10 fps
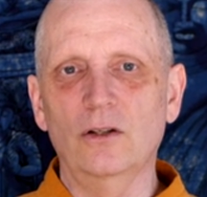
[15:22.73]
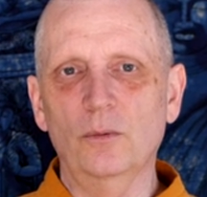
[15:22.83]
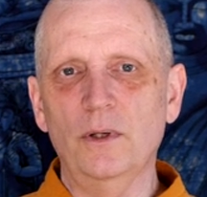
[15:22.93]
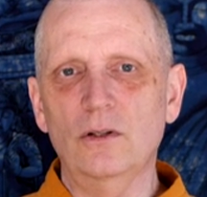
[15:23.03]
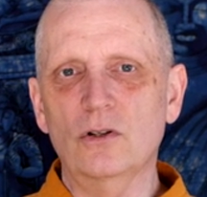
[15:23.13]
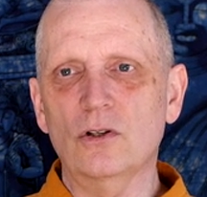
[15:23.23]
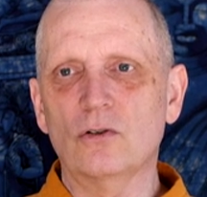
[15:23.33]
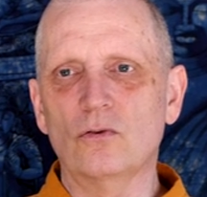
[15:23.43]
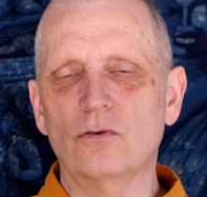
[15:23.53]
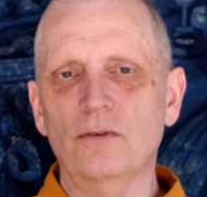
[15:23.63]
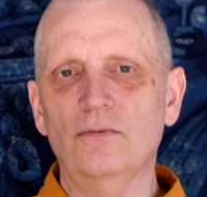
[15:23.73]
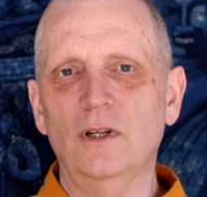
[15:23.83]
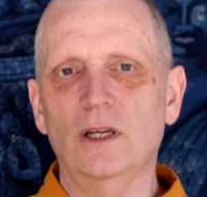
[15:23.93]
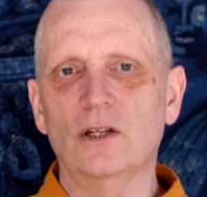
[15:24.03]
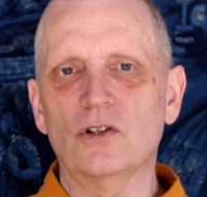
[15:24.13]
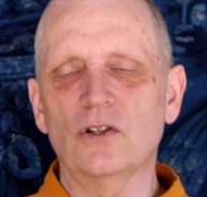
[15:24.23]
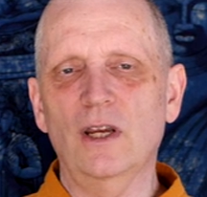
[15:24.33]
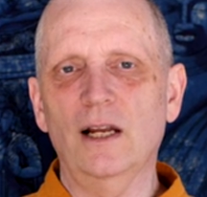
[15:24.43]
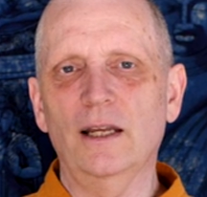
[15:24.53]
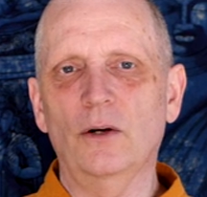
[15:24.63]
You'll be just drifting and
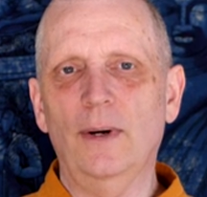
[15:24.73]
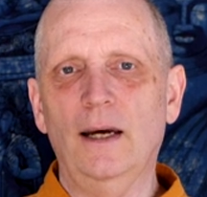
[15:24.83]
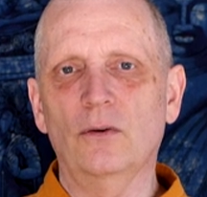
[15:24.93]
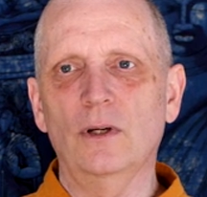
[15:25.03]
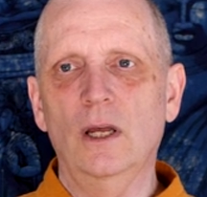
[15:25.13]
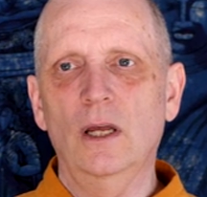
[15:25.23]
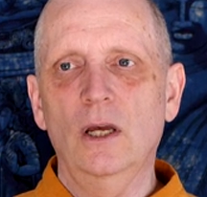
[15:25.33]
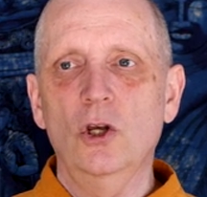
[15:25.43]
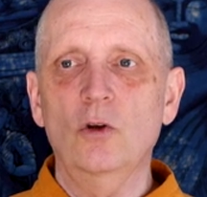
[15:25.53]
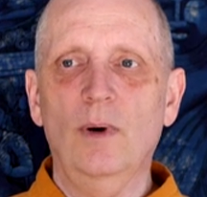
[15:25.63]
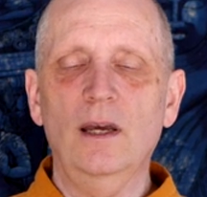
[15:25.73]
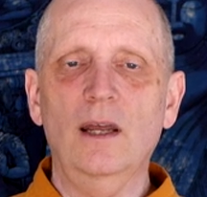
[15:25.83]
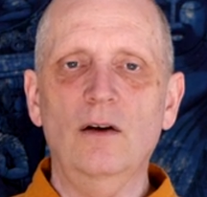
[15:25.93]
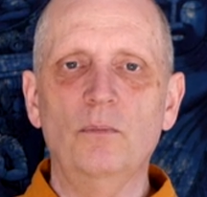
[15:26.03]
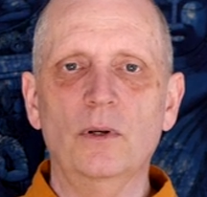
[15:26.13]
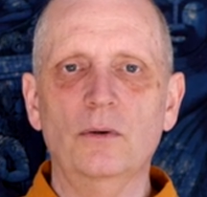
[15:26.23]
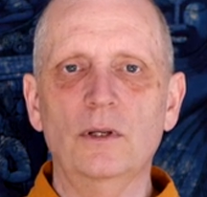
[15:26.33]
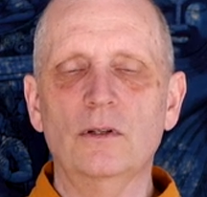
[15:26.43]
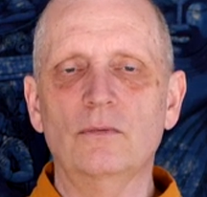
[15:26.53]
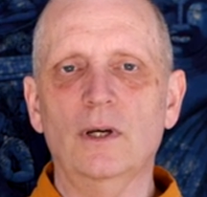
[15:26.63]
sailing around. You might have
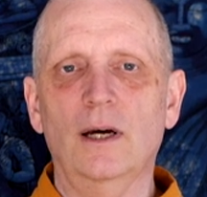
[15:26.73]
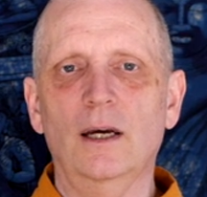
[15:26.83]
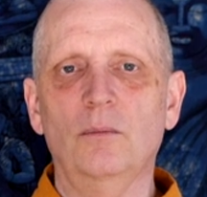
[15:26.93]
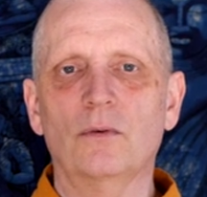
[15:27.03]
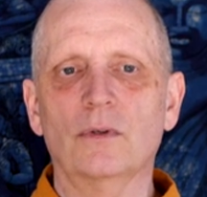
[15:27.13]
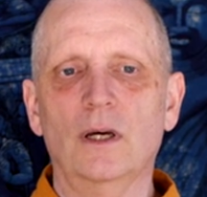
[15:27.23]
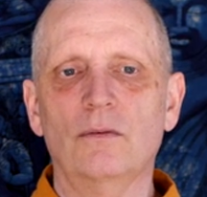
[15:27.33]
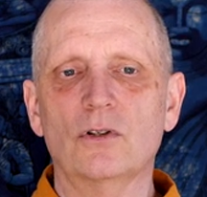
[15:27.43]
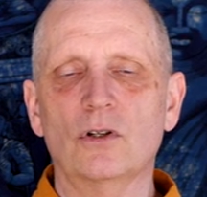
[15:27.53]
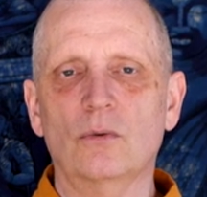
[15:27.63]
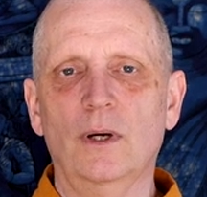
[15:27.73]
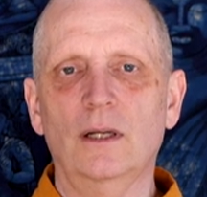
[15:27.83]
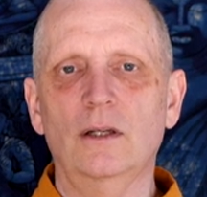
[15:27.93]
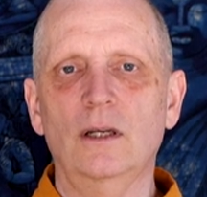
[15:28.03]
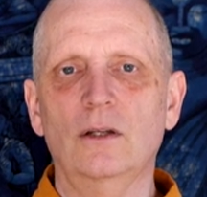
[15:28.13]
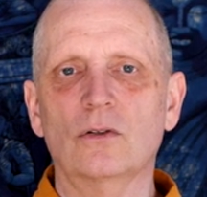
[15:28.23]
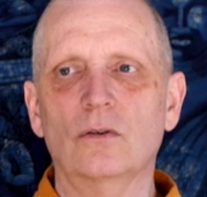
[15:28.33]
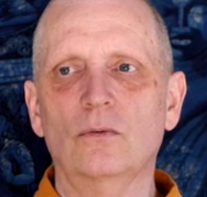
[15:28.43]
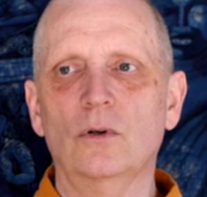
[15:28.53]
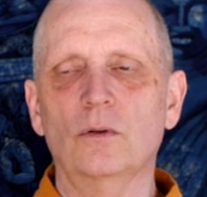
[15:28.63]
periods of time of kind of serenity and
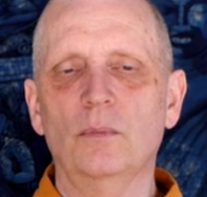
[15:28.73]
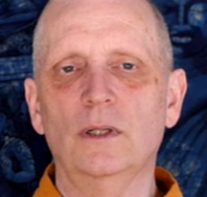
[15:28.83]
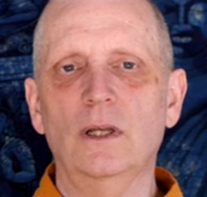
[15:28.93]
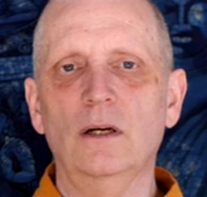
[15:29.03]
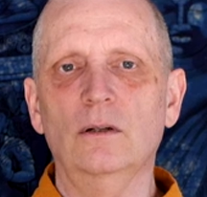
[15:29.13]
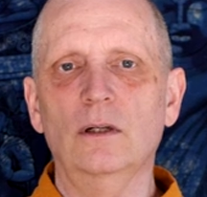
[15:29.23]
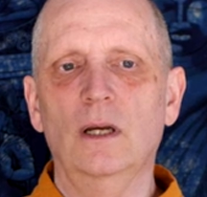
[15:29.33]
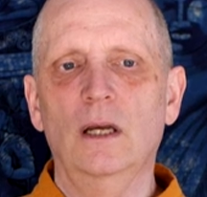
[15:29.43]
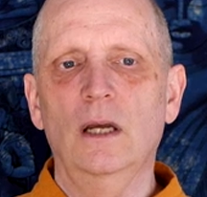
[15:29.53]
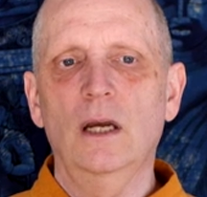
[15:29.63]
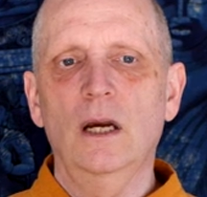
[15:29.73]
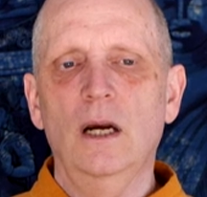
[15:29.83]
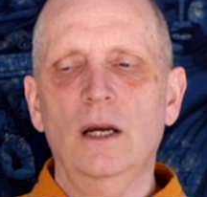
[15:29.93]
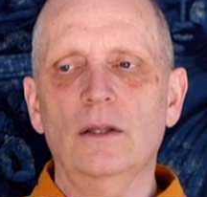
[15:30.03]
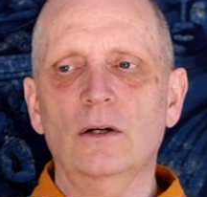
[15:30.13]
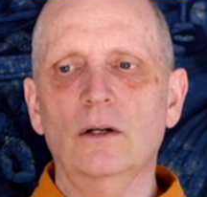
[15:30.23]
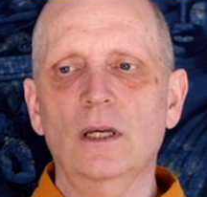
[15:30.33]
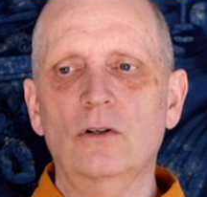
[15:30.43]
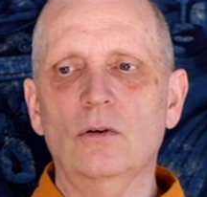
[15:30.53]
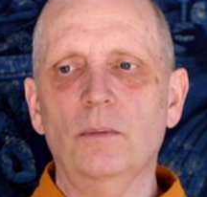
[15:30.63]
so forth, but they're
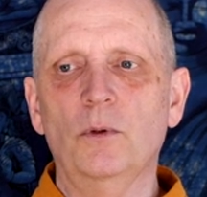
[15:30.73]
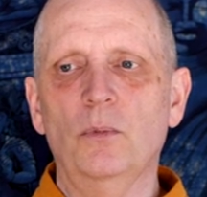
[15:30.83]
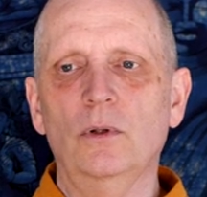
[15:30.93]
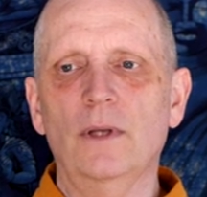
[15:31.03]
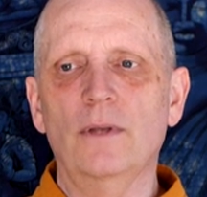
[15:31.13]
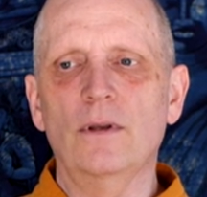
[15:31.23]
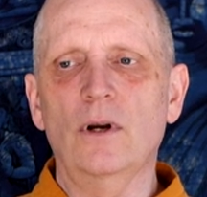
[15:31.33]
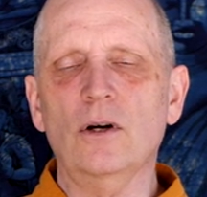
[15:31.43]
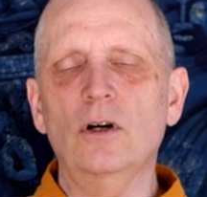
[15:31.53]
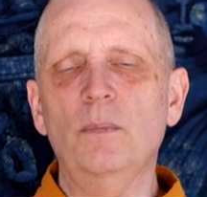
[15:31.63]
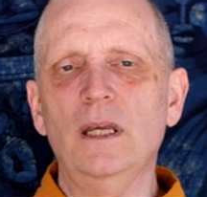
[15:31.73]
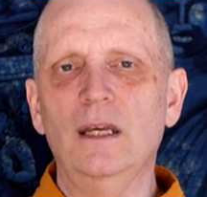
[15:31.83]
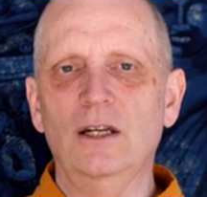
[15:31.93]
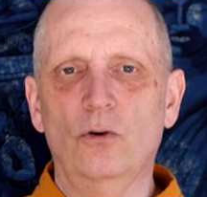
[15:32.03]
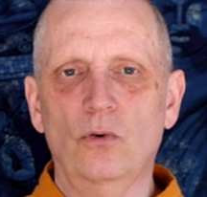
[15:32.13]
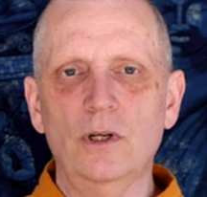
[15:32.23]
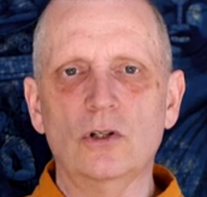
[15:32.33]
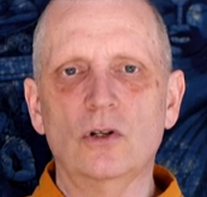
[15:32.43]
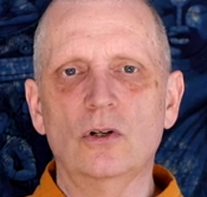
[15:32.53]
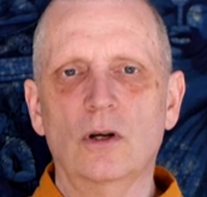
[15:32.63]
interruptible and they're not going to be
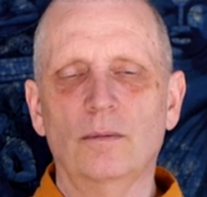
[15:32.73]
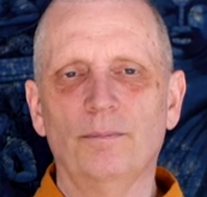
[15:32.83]
enriched.